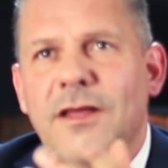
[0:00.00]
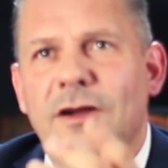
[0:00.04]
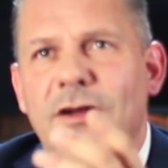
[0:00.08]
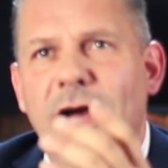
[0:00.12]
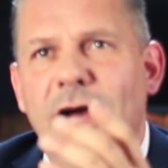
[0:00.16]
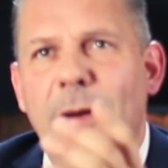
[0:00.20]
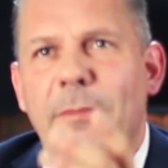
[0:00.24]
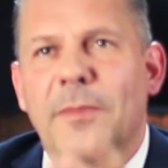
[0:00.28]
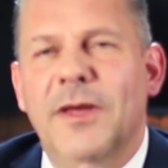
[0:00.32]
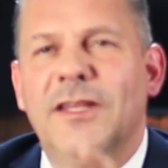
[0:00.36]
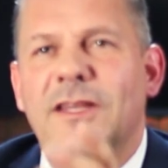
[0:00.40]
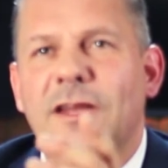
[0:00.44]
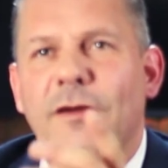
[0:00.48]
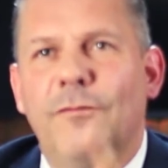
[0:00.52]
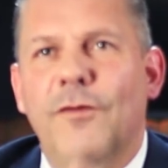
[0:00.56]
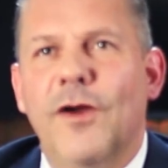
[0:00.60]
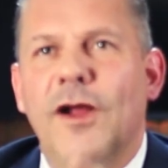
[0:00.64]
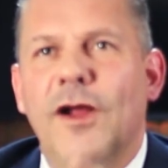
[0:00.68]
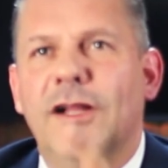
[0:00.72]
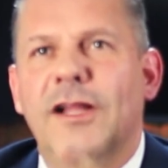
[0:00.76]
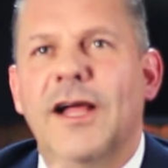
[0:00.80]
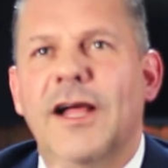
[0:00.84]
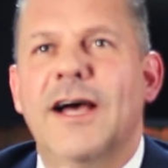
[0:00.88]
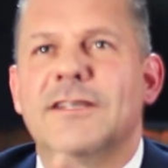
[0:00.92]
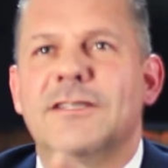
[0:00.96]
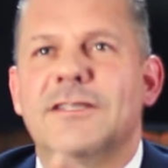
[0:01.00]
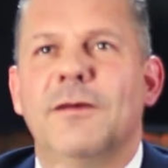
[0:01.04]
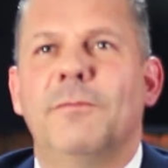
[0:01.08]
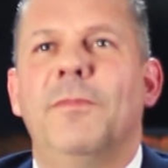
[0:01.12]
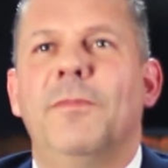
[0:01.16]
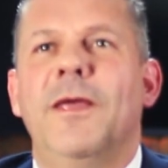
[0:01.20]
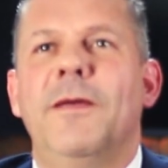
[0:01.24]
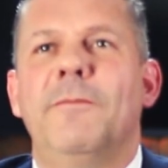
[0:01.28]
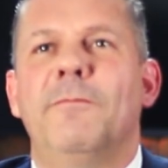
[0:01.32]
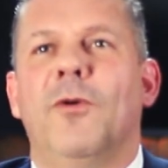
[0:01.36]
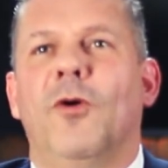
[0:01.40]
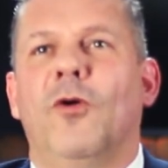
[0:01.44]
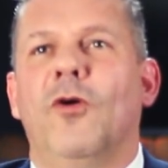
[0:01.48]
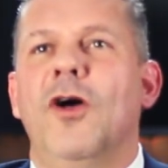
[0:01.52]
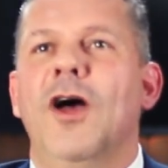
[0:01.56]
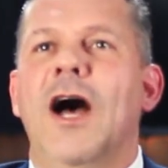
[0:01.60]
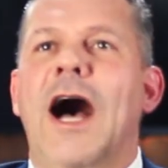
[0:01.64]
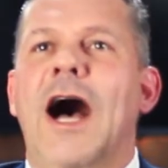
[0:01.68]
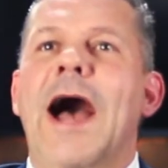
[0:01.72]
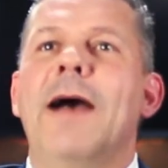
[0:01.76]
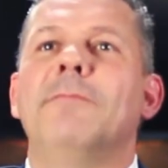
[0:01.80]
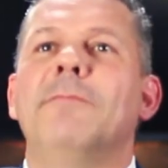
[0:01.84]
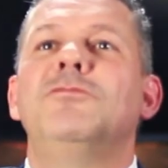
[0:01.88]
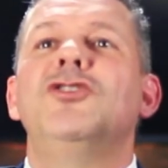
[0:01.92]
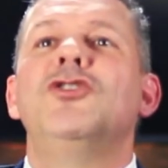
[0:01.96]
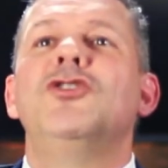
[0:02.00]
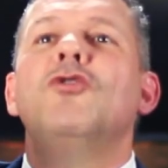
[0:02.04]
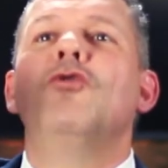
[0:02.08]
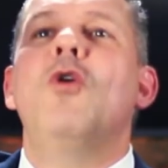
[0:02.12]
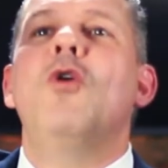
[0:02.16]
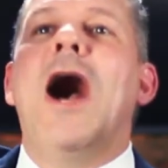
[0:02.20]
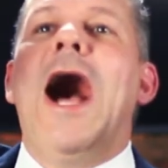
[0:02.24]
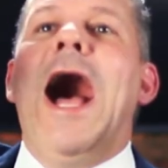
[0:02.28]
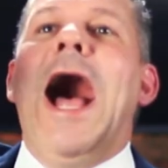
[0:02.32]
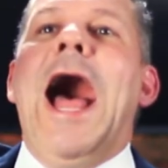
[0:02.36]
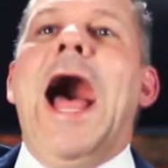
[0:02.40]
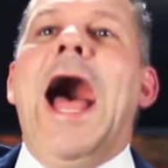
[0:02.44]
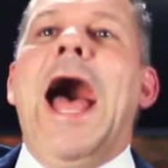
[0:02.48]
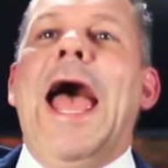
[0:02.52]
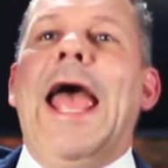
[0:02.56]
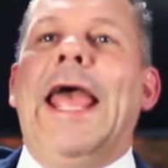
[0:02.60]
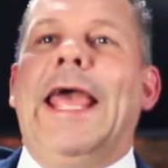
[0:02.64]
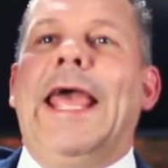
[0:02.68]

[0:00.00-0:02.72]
I'm a different class of people. I'm too high.